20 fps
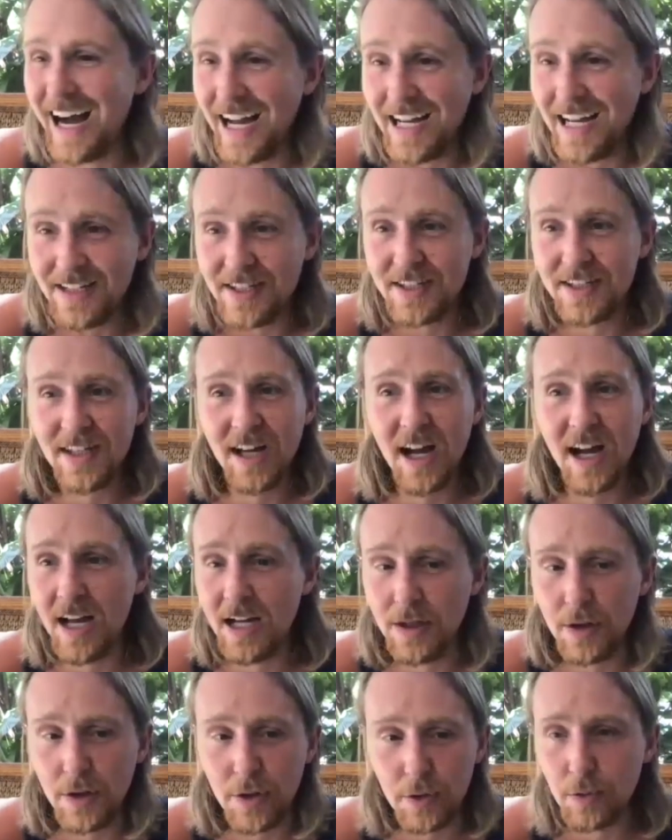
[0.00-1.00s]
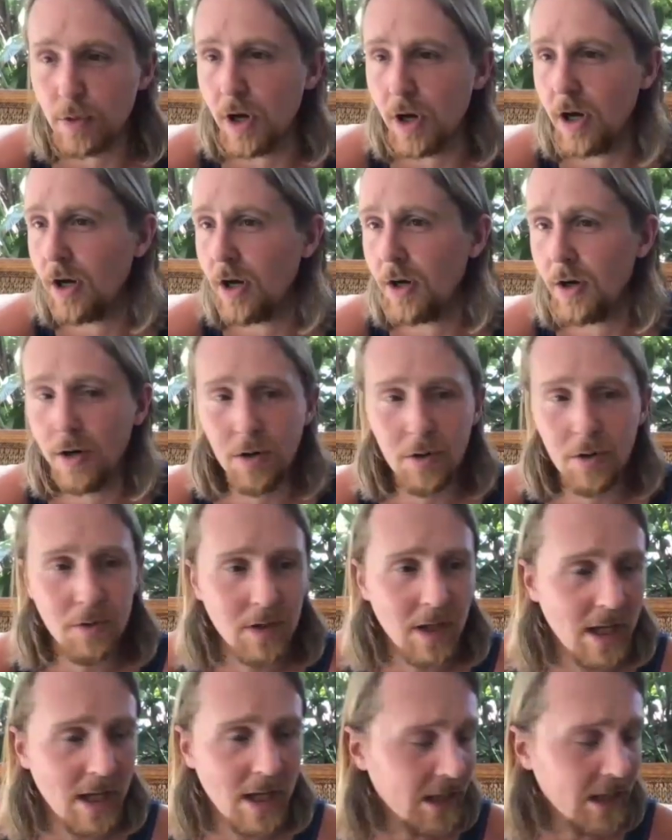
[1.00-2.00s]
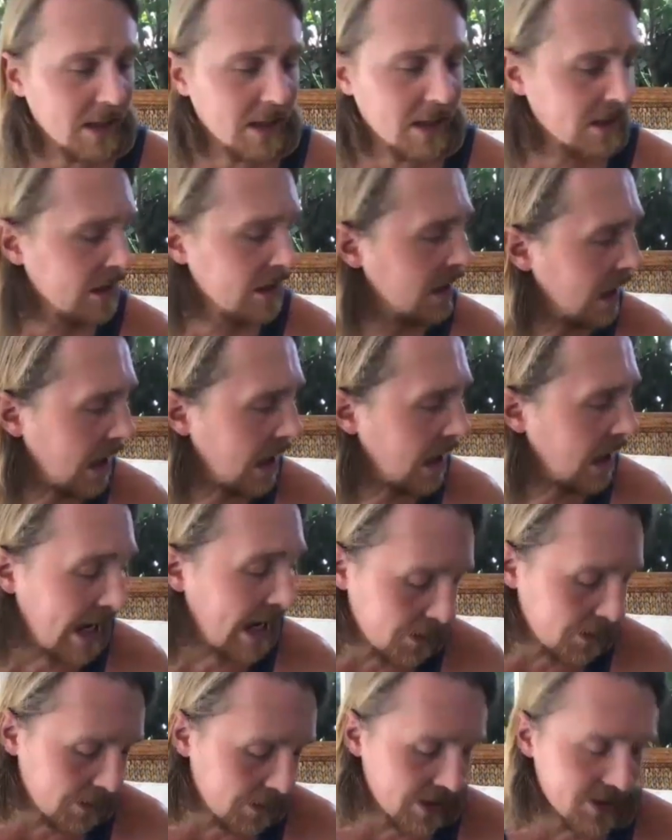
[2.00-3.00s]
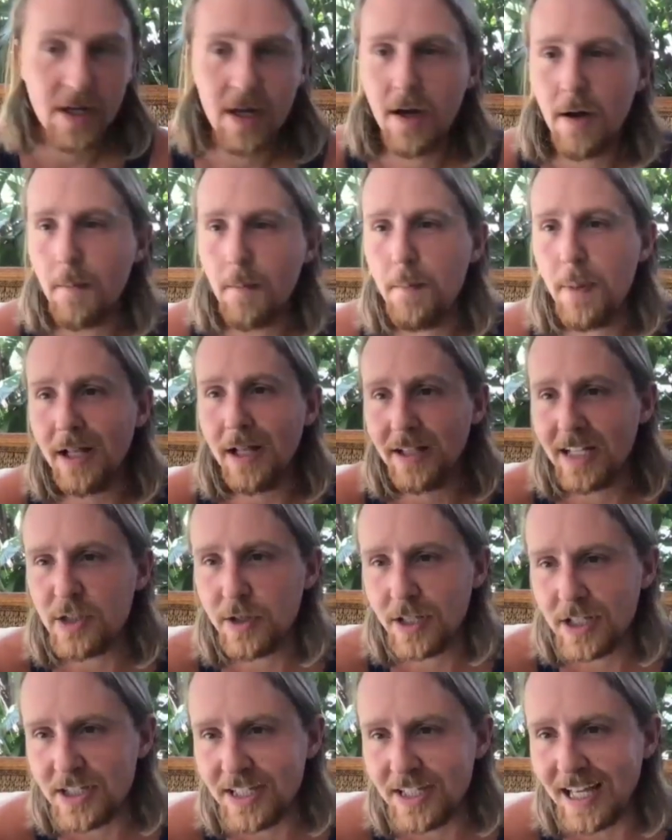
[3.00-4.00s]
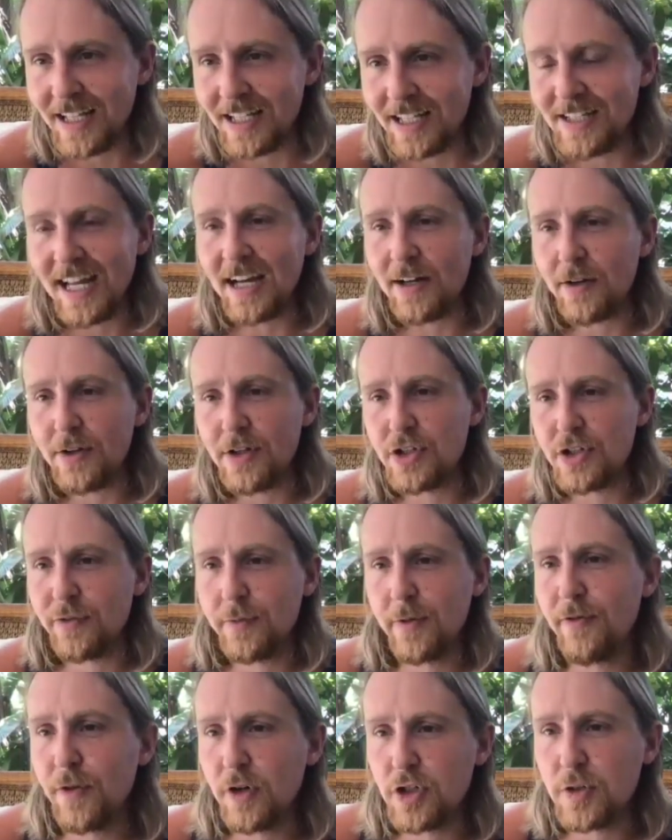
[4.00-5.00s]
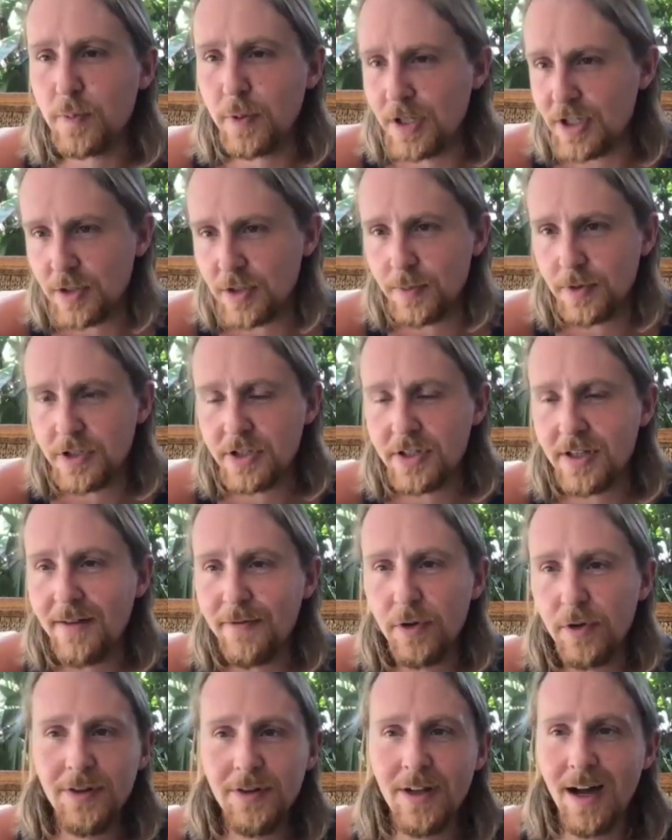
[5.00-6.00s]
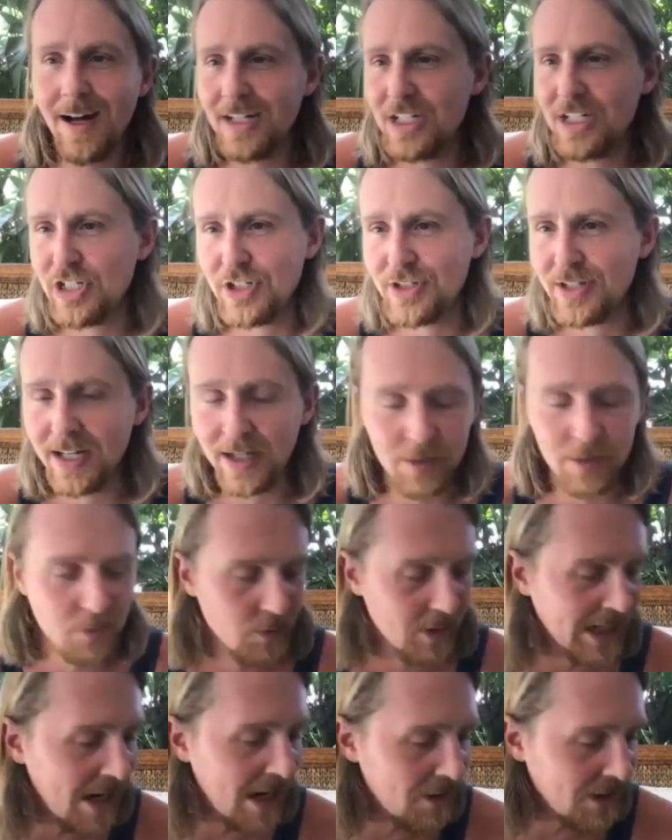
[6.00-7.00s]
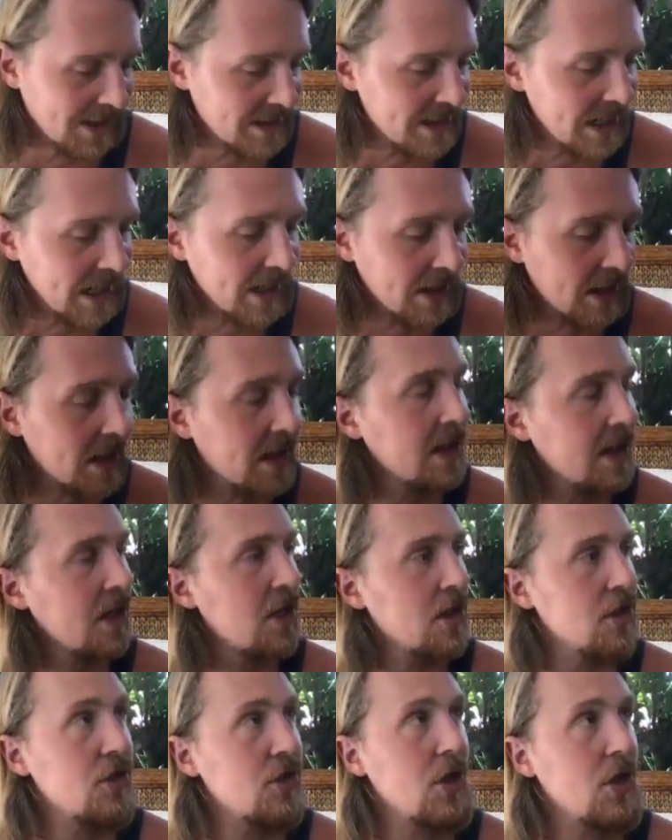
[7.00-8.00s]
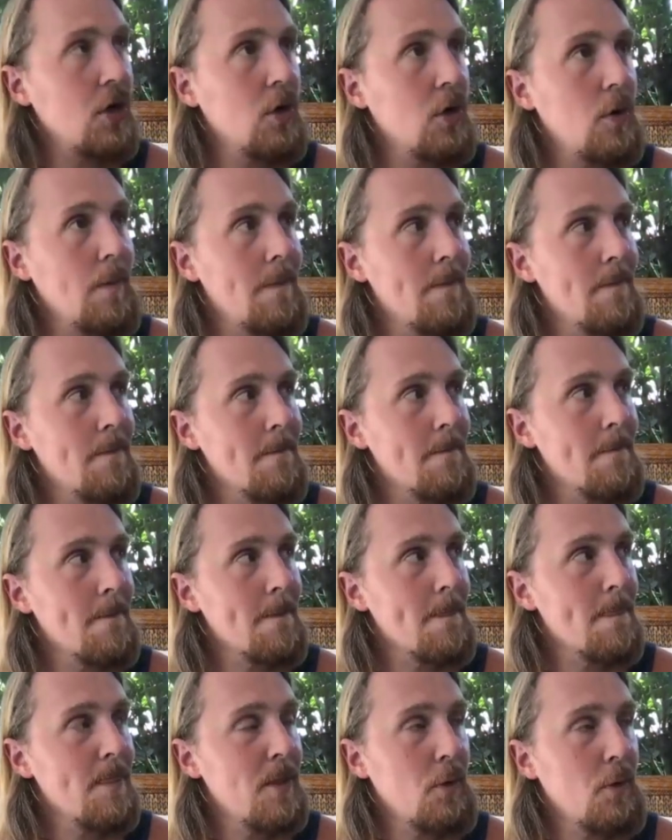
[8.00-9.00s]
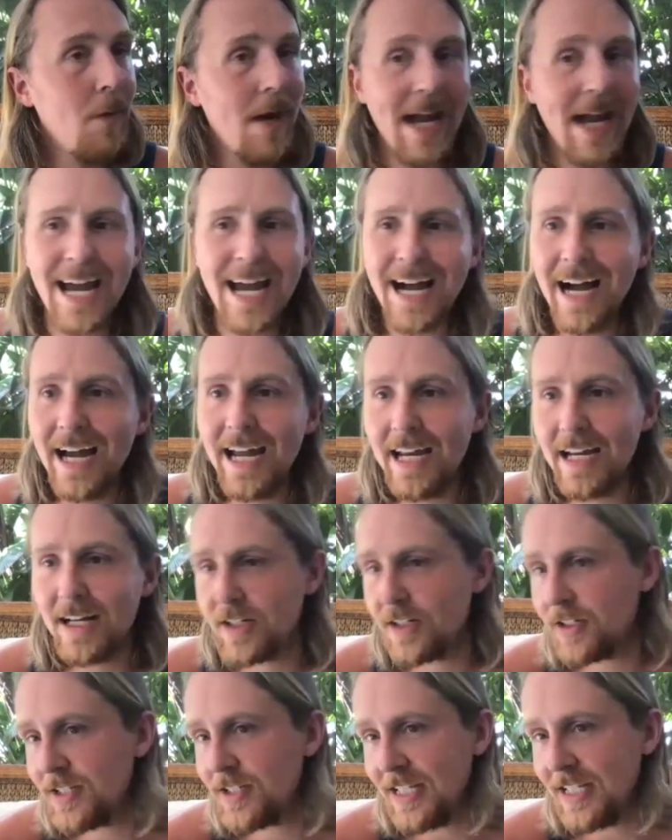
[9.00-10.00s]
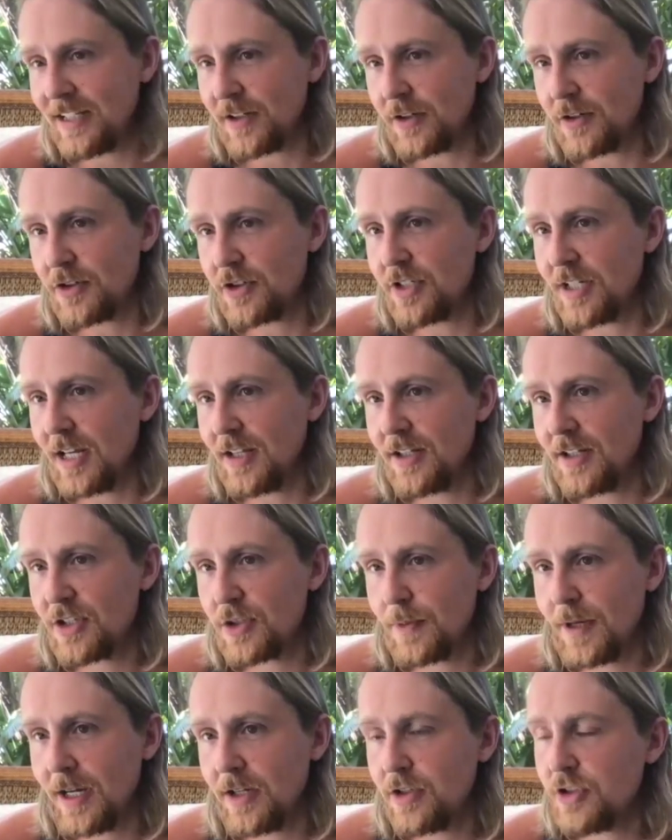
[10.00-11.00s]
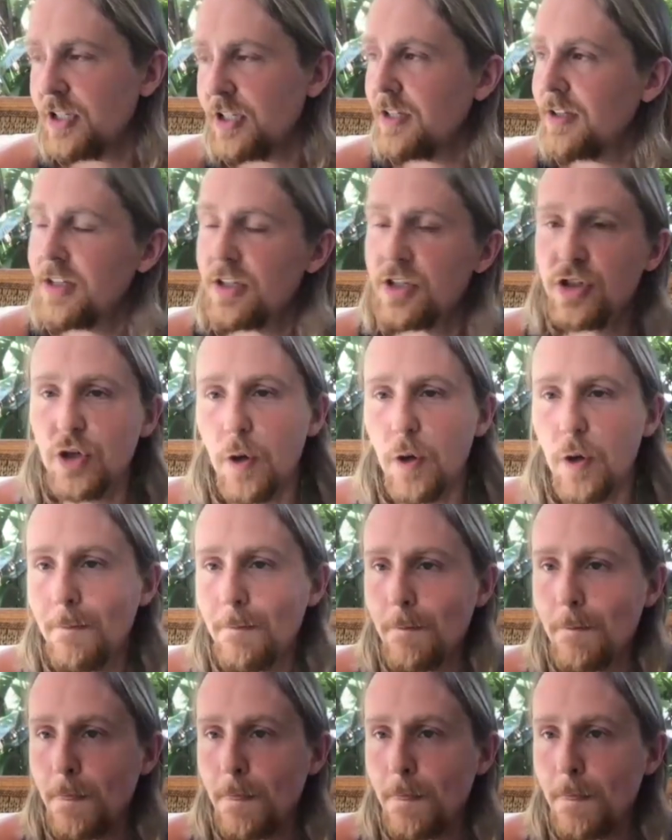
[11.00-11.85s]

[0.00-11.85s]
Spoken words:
Einstein, Thoreau, anyways. But let's tackle this from a first principles level, not just like recounting data. So the way I seek to understand this, the way I understand this, so